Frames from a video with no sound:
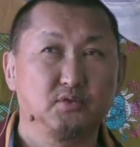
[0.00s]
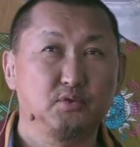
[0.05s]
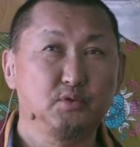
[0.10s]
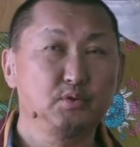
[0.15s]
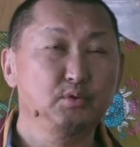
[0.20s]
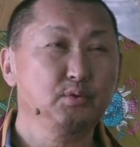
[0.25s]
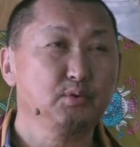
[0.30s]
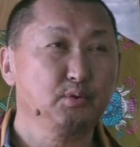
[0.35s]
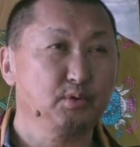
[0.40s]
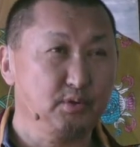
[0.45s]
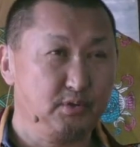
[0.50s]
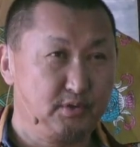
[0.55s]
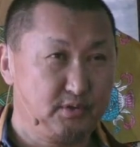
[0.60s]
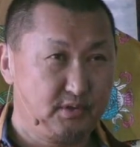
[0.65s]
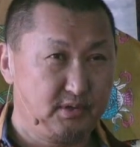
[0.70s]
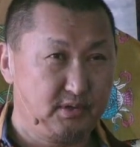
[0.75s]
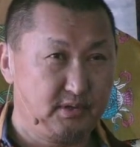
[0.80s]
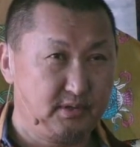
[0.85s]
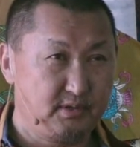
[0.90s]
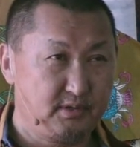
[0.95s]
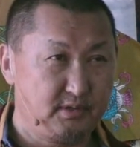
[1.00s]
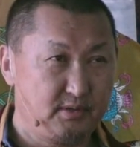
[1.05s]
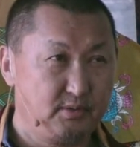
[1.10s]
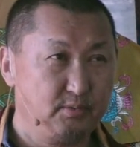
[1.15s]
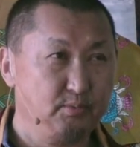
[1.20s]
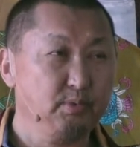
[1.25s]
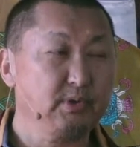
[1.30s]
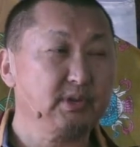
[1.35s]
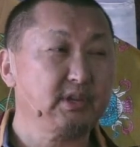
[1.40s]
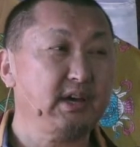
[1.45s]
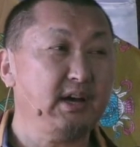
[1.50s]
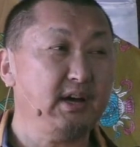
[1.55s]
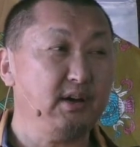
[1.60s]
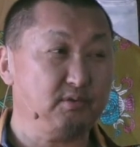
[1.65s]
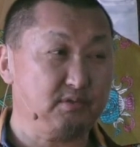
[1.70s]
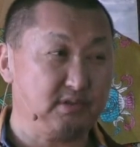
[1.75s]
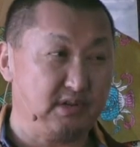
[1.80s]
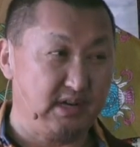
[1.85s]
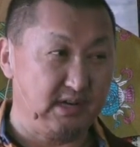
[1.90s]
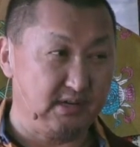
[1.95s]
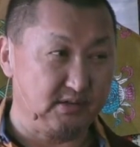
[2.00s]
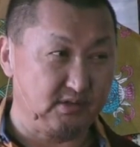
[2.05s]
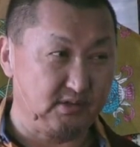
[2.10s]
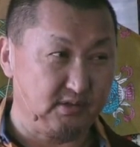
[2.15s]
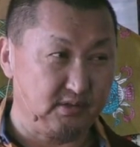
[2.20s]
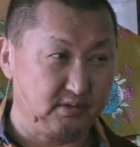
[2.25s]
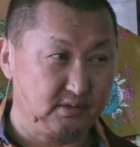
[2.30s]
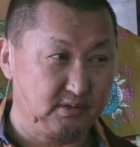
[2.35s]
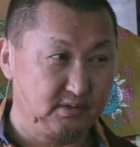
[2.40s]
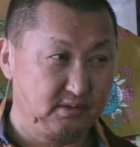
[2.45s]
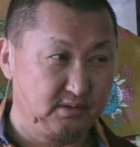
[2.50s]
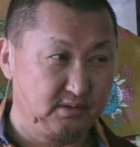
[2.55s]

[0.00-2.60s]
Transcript: two questions without answer. Yes.